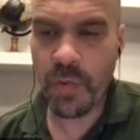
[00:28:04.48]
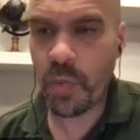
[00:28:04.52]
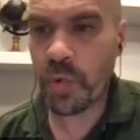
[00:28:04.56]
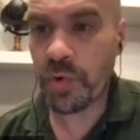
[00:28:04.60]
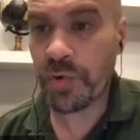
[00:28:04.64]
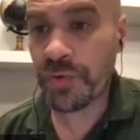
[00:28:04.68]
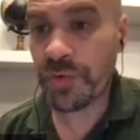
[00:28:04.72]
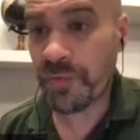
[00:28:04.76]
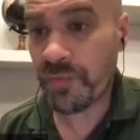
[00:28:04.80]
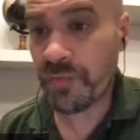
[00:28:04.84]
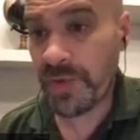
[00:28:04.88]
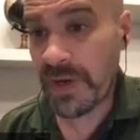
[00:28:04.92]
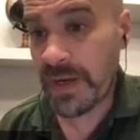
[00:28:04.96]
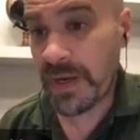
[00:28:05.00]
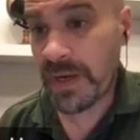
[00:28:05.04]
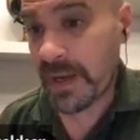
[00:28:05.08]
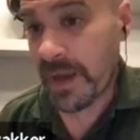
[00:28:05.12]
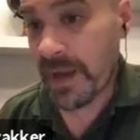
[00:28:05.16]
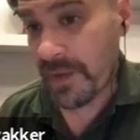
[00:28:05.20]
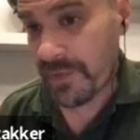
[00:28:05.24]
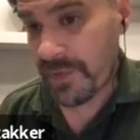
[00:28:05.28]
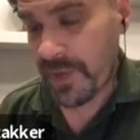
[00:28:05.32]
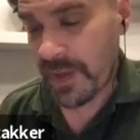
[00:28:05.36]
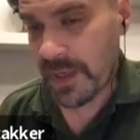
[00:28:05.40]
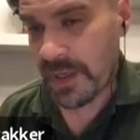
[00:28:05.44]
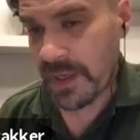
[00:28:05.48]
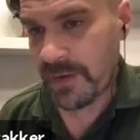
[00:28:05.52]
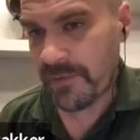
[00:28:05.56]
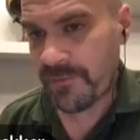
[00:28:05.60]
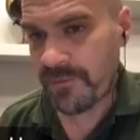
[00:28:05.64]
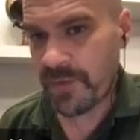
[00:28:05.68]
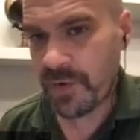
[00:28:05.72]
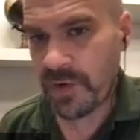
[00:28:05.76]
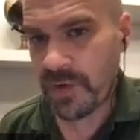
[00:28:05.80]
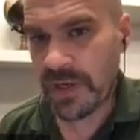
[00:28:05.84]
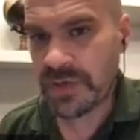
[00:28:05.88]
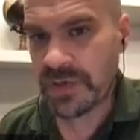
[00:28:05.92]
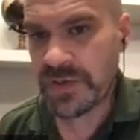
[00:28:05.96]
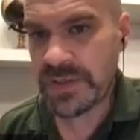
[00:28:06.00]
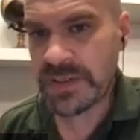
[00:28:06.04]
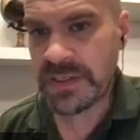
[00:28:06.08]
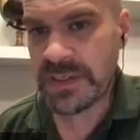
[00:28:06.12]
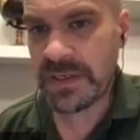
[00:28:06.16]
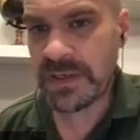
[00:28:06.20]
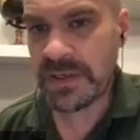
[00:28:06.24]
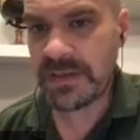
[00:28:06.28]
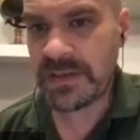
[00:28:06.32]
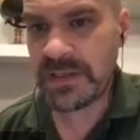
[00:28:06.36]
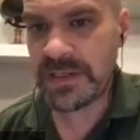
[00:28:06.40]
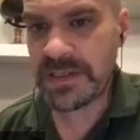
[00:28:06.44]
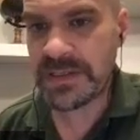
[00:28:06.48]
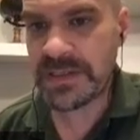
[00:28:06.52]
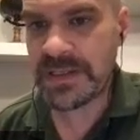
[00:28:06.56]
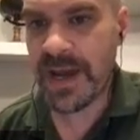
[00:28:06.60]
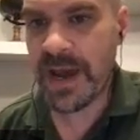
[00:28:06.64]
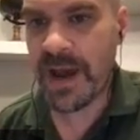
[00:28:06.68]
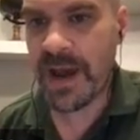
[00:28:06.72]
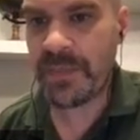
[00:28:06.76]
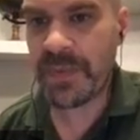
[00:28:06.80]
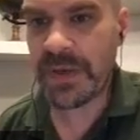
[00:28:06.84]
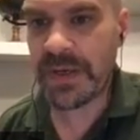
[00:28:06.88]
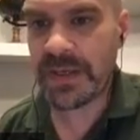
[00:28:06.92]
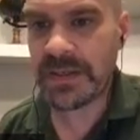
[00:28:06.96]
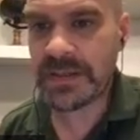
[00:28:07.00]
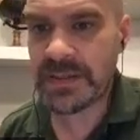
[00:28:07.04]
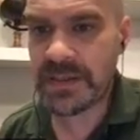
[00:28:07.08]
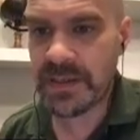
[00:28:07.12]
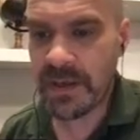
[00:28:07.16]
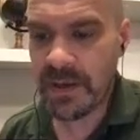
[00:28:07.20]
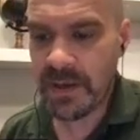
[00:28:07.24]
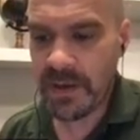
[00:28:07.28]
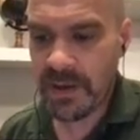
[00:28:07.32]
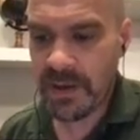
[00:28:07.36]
worth reading, I think, if you're interested in these topics.